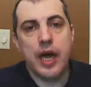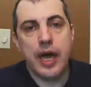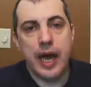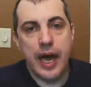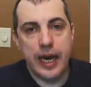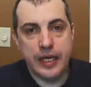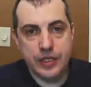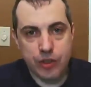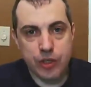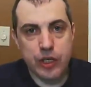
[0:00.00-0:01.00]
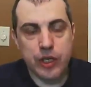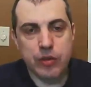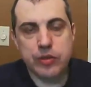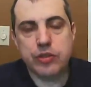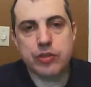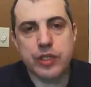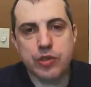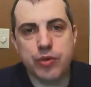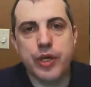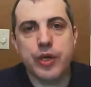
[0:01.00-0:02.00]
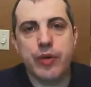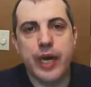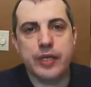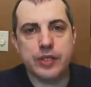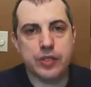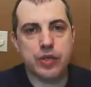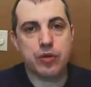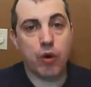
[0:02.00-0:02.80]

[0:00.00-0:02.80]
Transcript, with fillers: an externally owned address, or EOA as it's known,